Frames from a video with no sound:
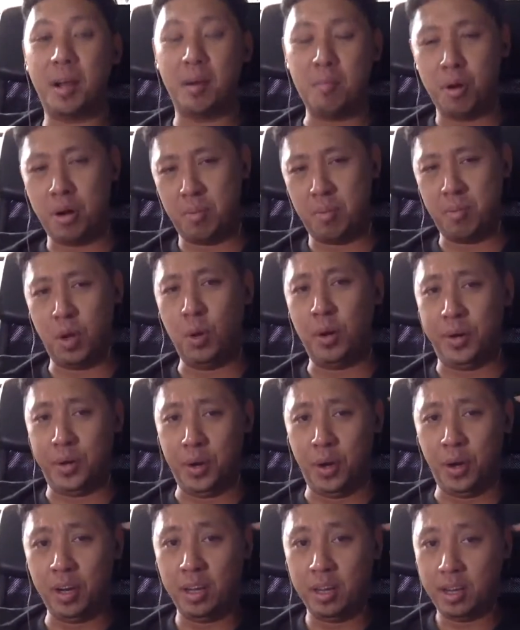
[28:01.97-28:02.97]
I bought it below
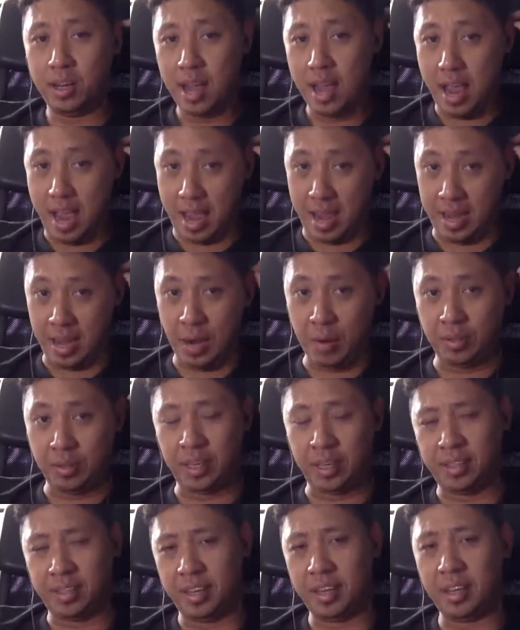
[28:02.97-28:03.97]
$1, and now it's
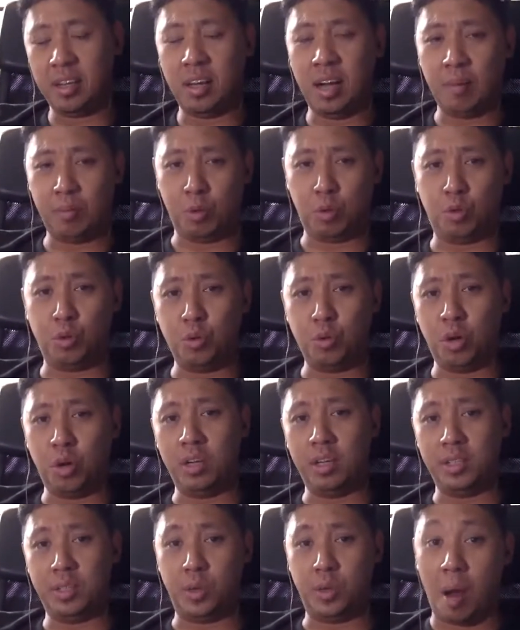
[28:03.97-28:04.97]
I think up to
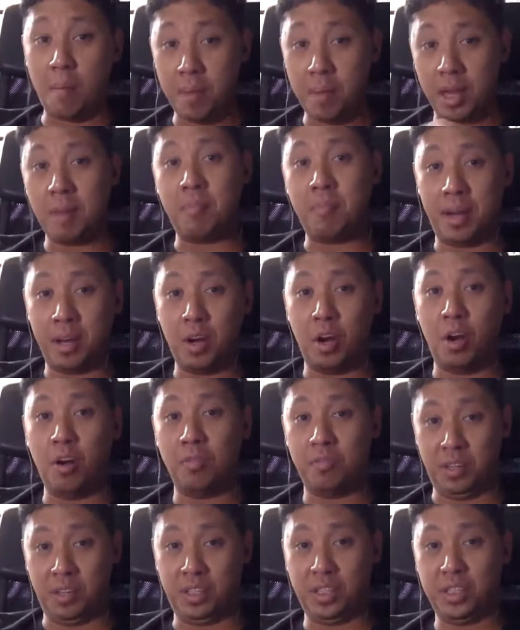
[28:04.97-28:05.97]
$2. So I'm making money
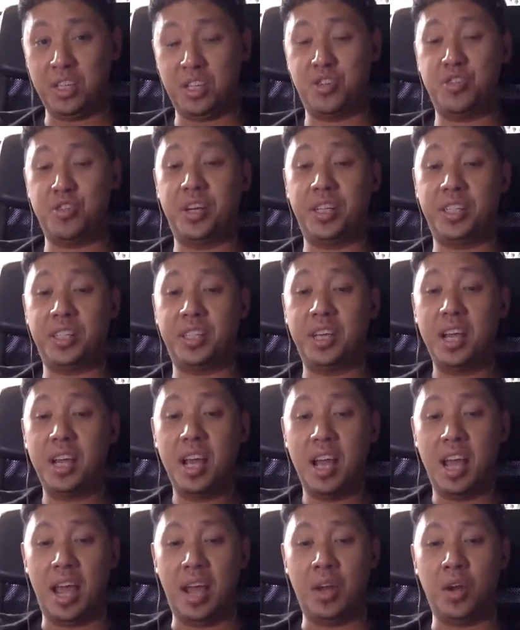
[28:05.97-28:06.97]
off the trades
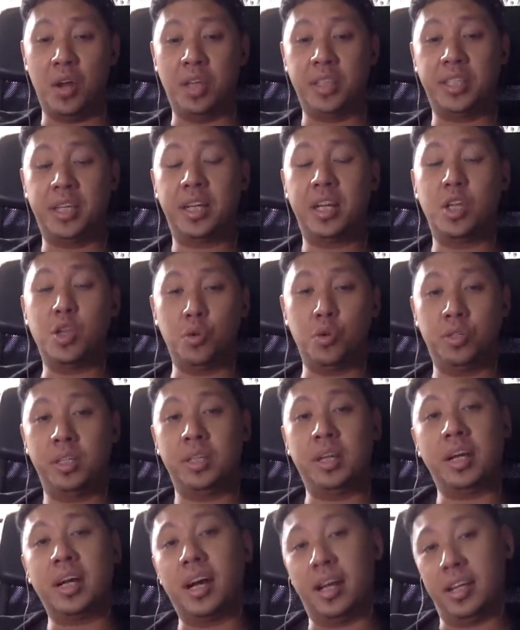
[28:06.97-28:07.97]
and not exactly using
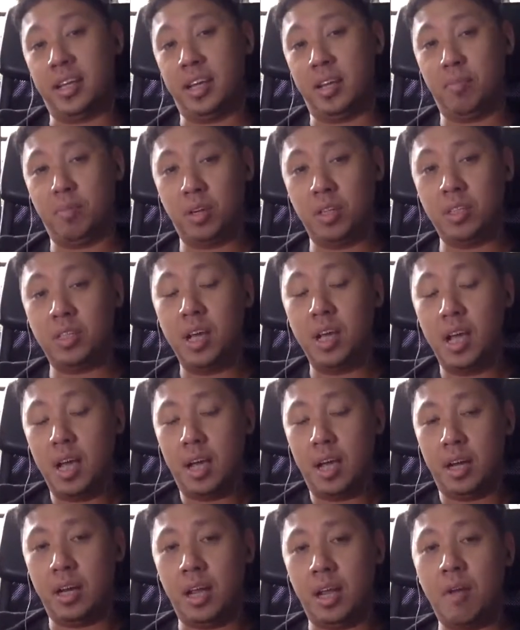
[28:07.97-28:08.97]
the card yet because
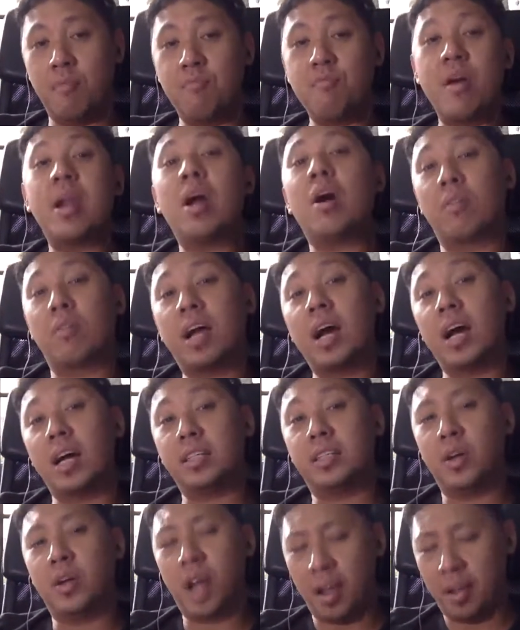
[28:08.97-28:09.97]
they have run out of cards.